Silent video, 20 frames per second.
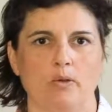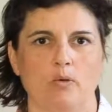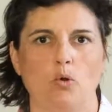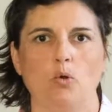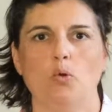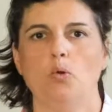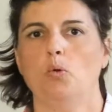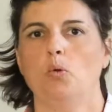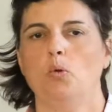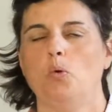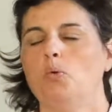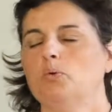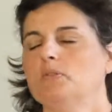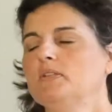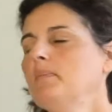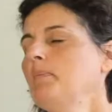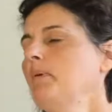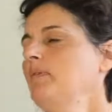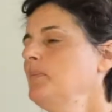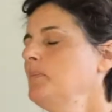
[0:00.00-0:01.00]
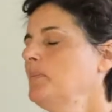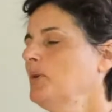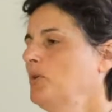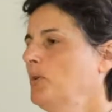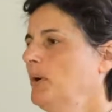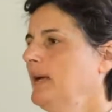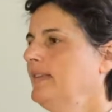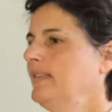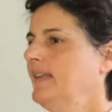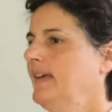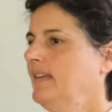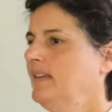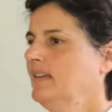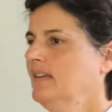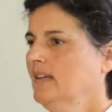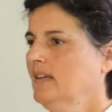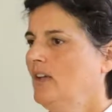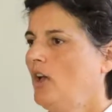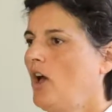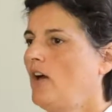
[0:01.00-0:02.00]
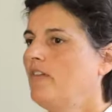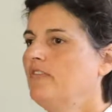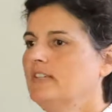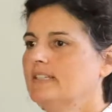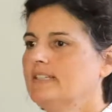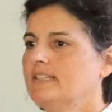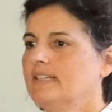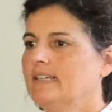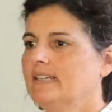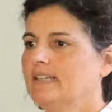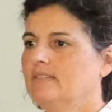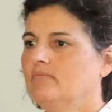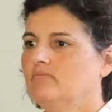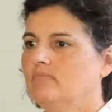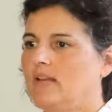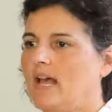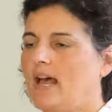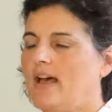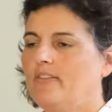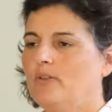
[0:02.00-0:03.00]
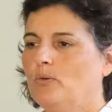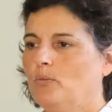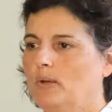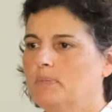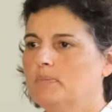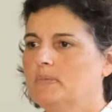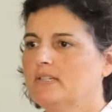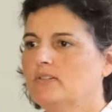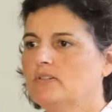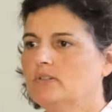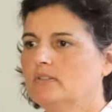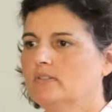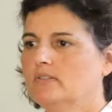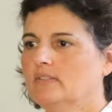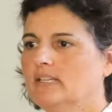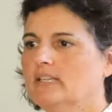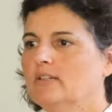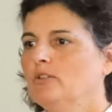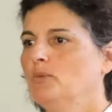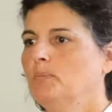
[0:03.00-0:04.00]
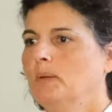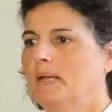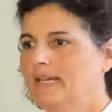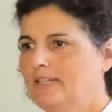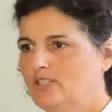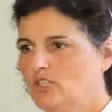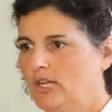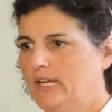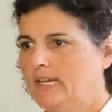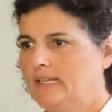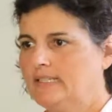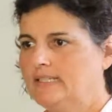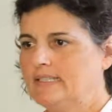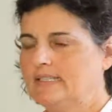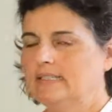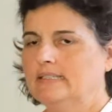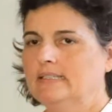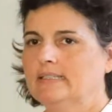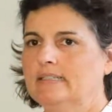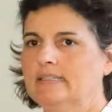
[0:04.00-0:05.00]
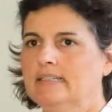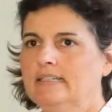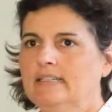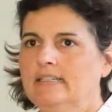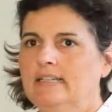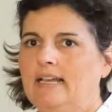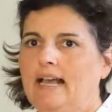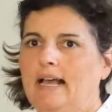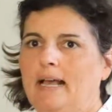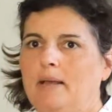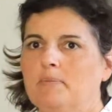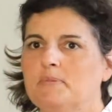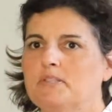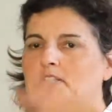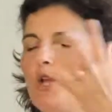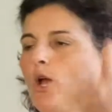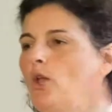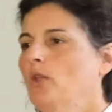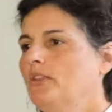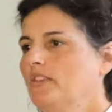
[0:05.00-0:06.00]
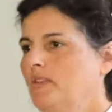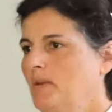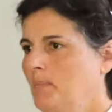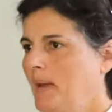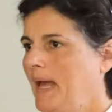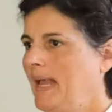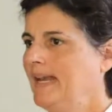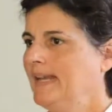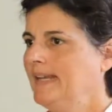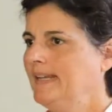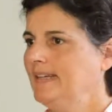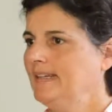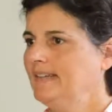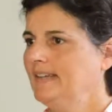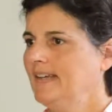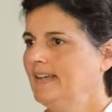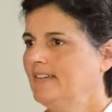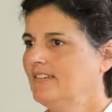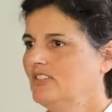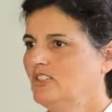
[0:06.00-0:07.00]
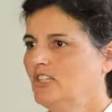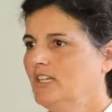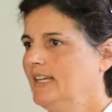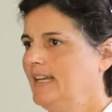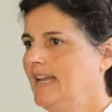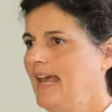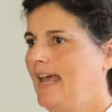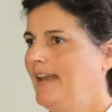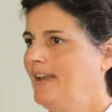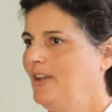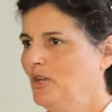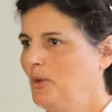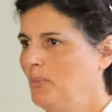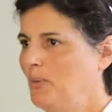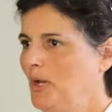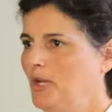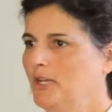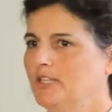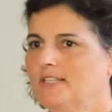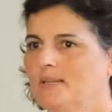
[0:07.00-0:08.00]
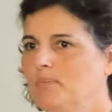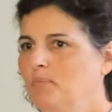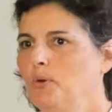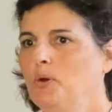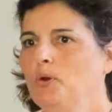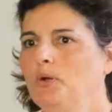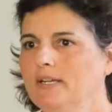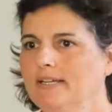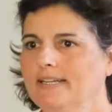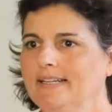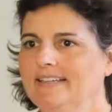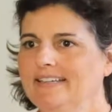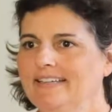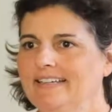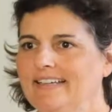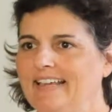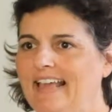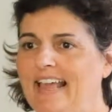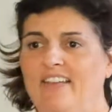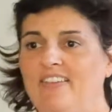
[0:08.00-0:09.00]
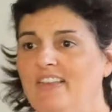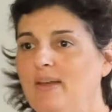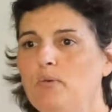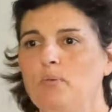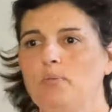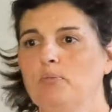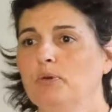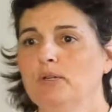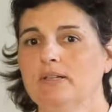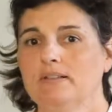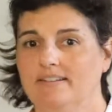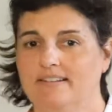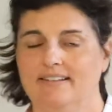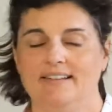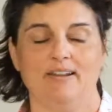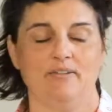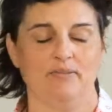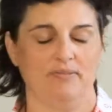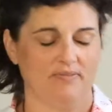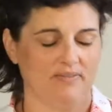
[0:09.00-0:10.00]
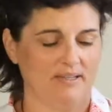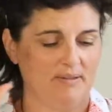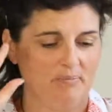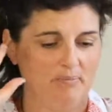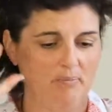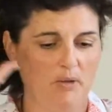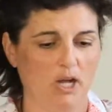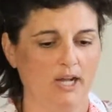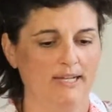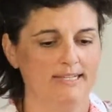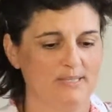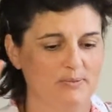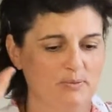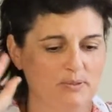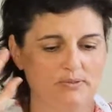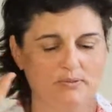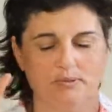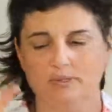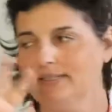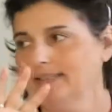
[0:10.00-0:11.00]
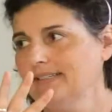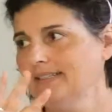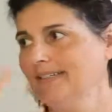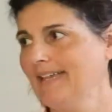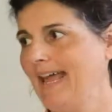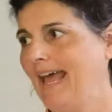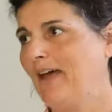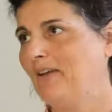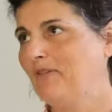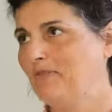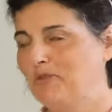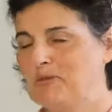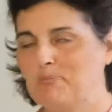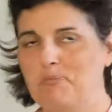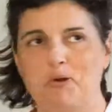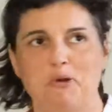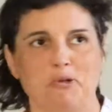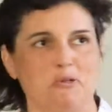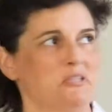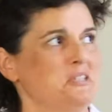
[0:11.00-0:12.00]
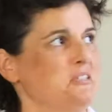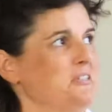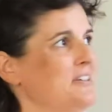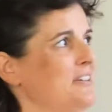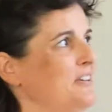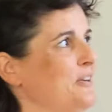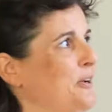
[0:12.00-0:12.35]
or some of them agreed that obviously Arthur Webster had killed Betty Shanks and stolen the money that she had had in her purse and put it in the account. They were brilliant. Their minds were really out of the box,